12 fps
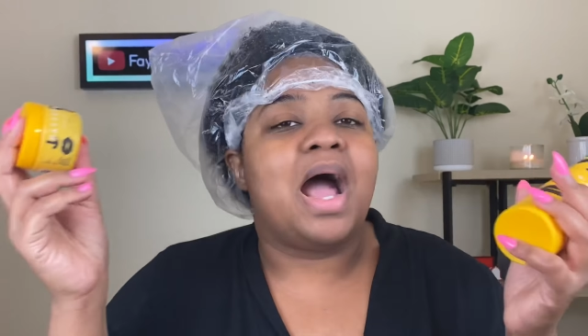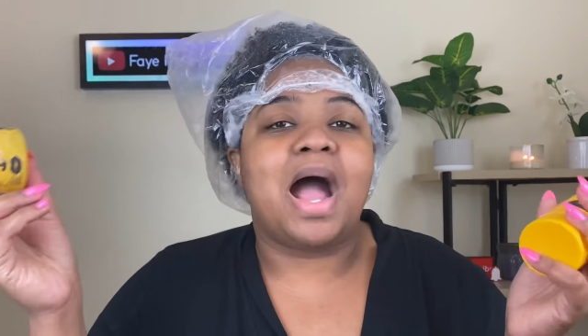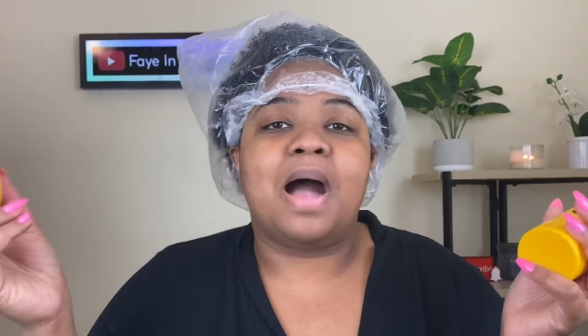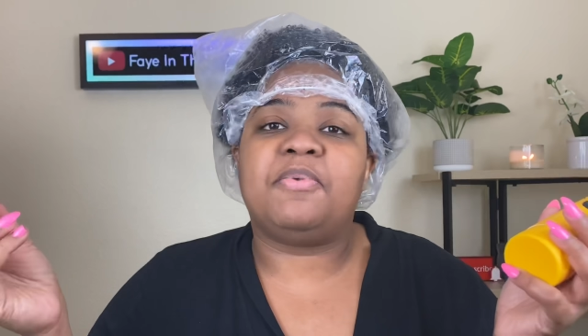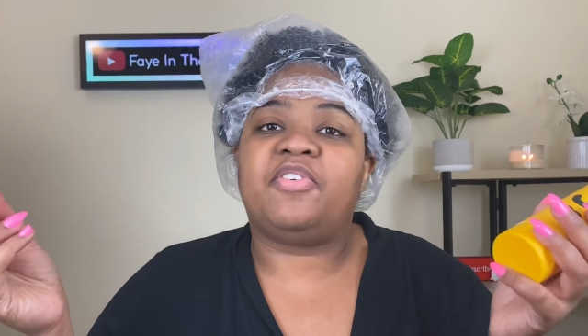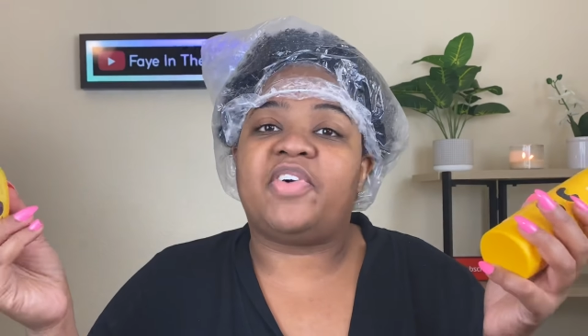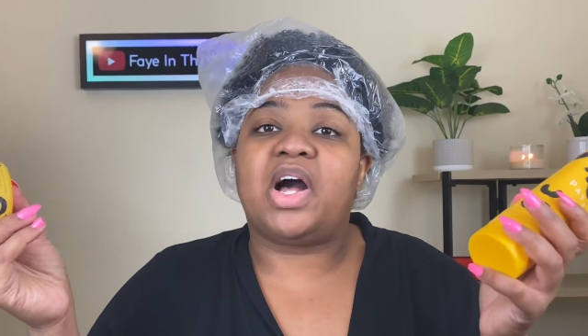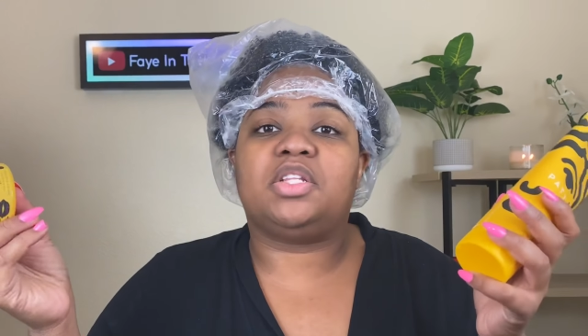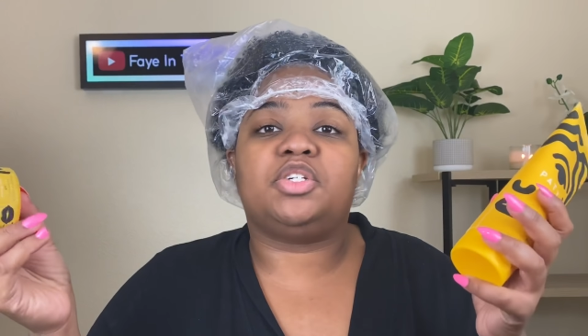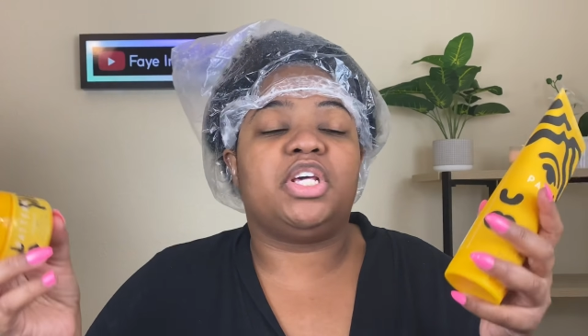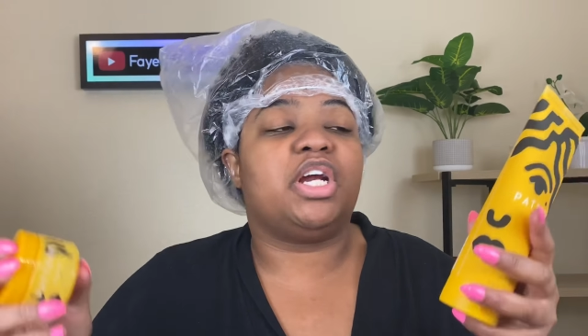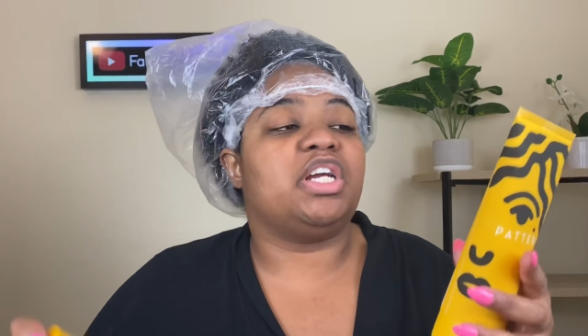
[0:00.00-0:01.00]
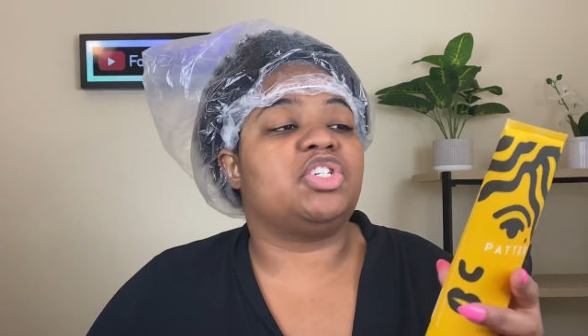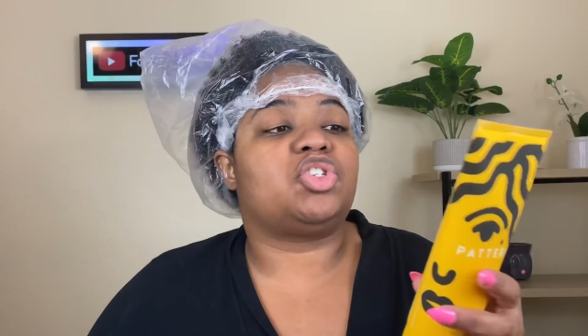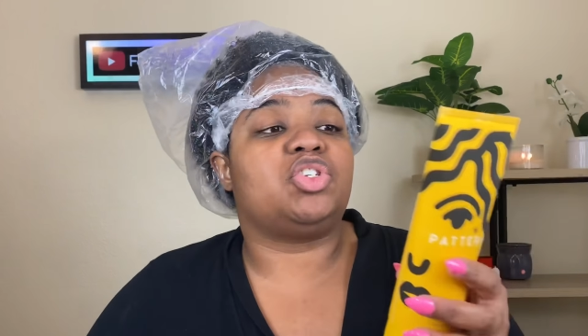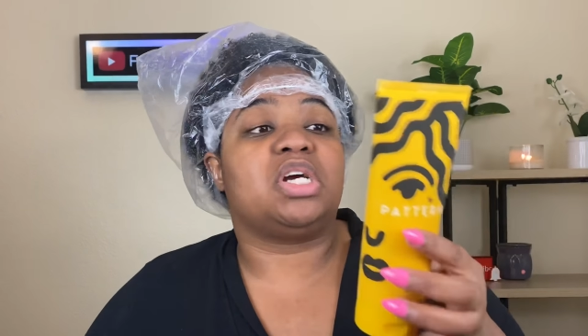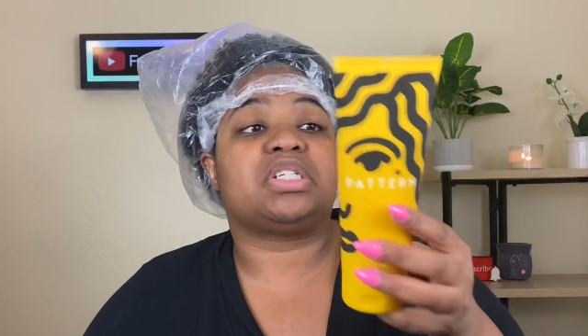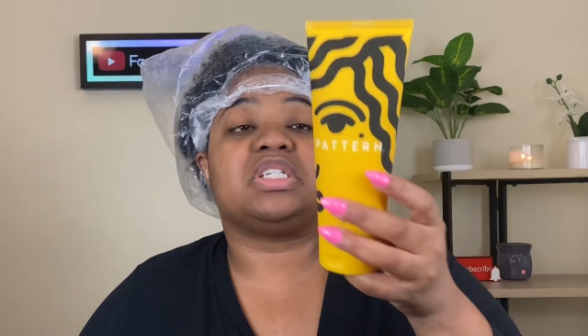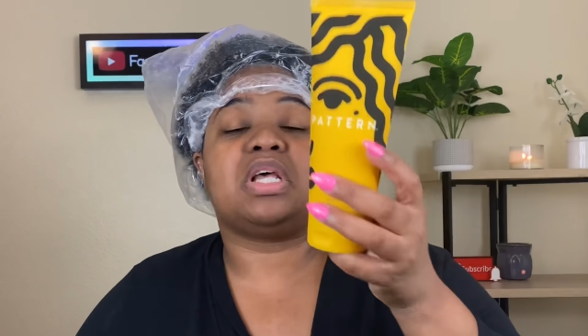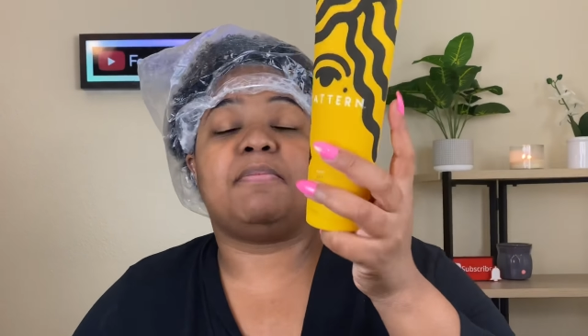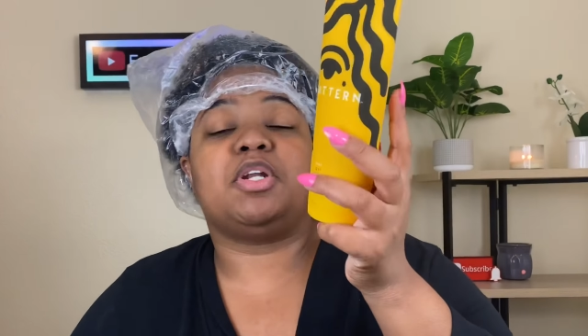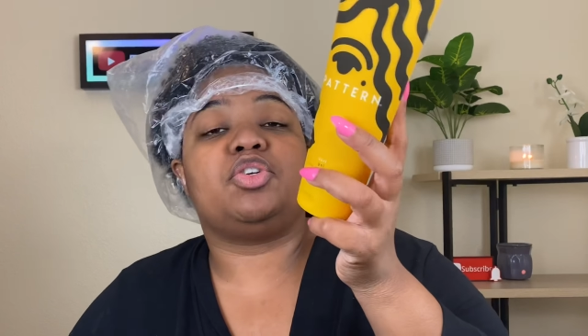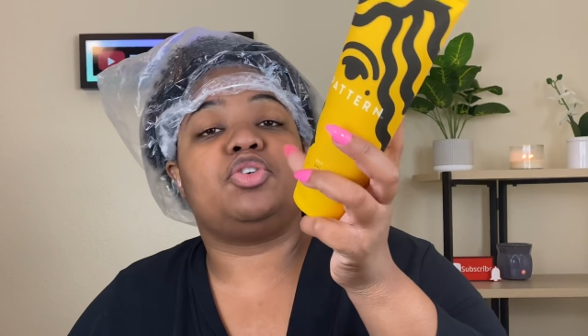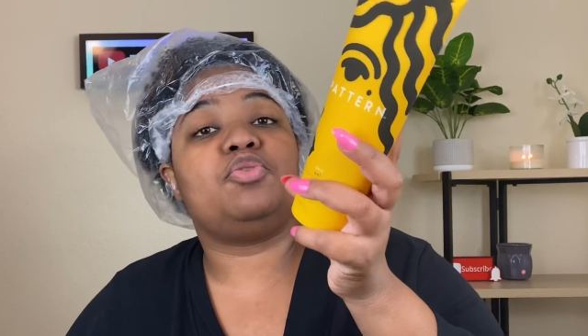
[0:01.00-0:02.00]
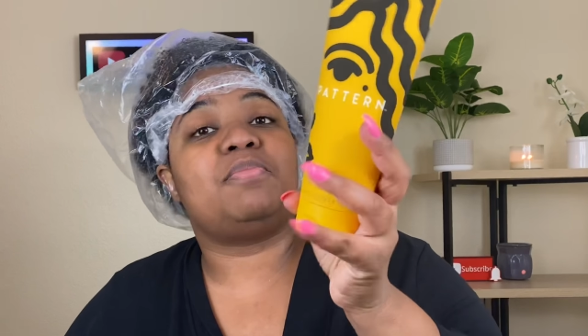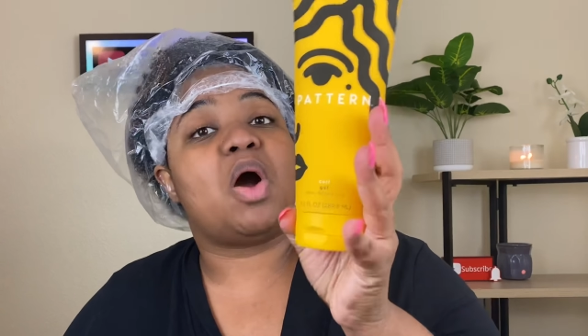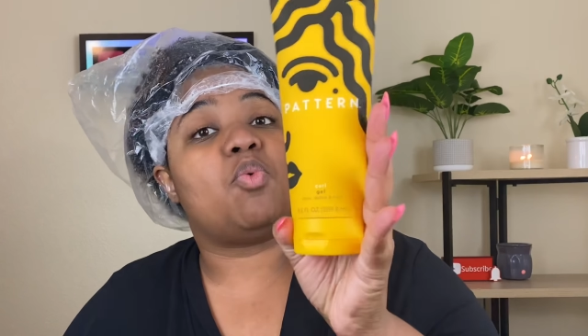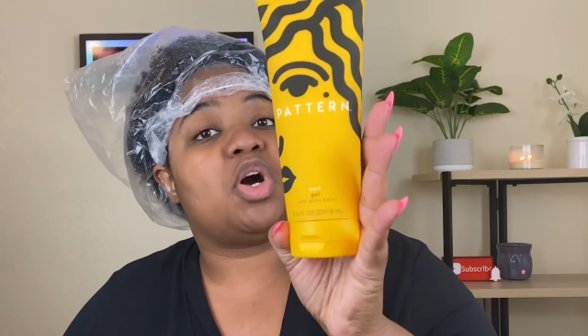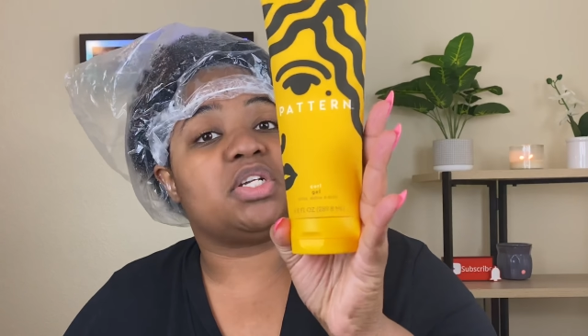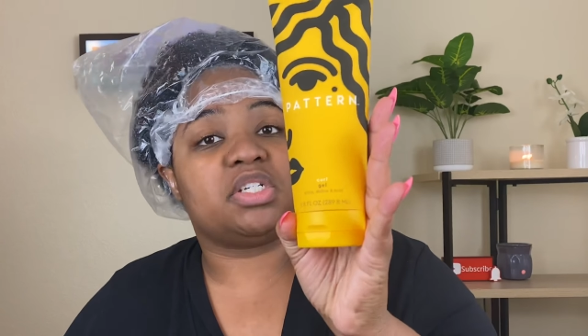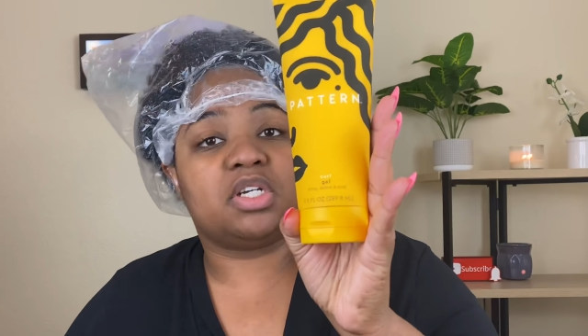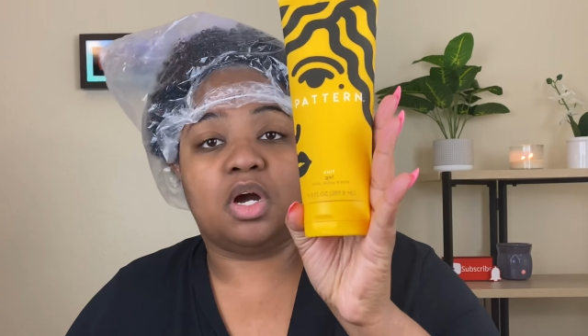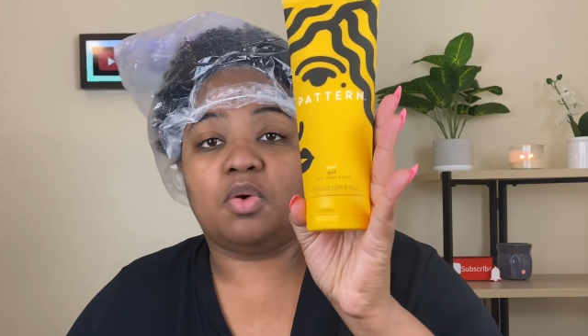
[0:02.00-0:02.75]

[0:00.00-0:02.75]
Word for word: I'm gonna follow their instructions. I'm gonna do my wash and go